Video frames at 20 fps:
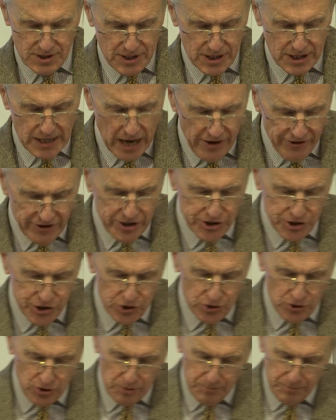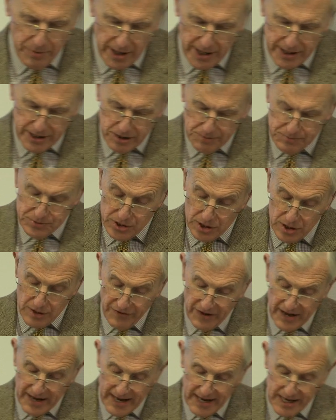caricatured by an
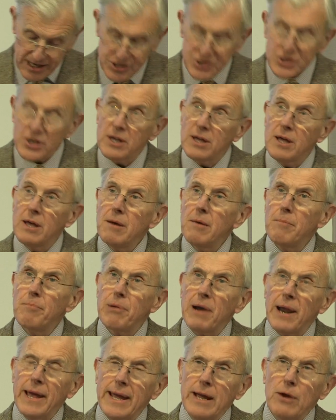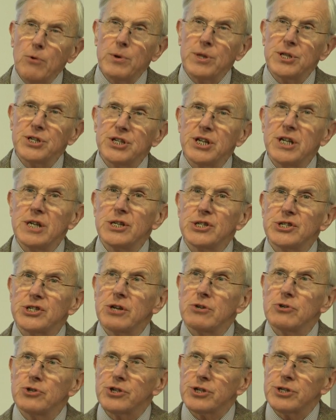observer as playing with tin
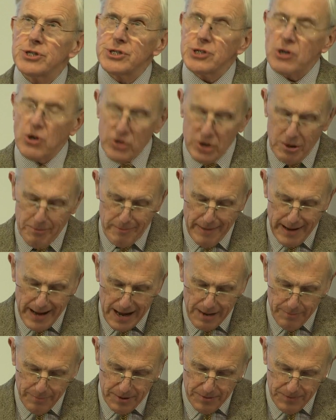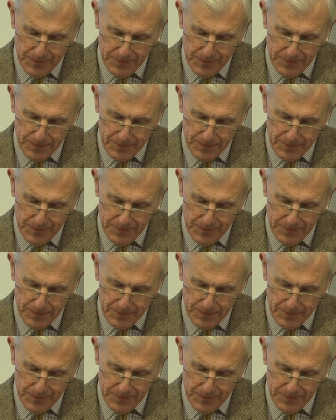soldiers on a map.